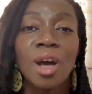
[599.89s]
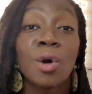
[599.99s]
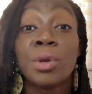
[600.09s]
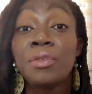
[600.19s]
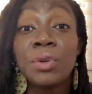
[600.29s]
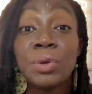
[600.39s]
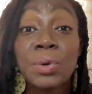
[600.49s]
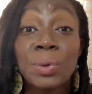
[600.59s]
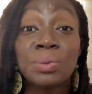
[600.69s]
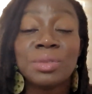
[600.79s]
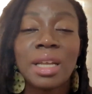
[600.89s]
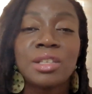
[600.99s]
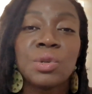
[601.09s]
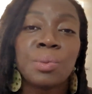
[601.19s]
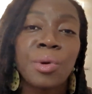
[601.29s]
or if you know
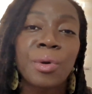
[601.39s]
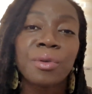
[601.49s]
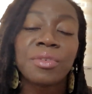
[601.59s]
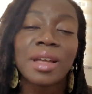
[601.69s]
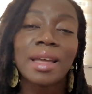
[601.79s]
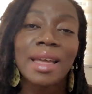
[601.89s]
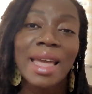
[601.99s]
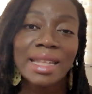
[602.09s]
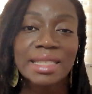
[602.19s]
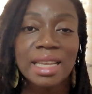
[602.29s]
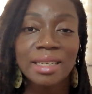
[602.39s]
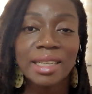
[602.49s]
that you're more of a hands-on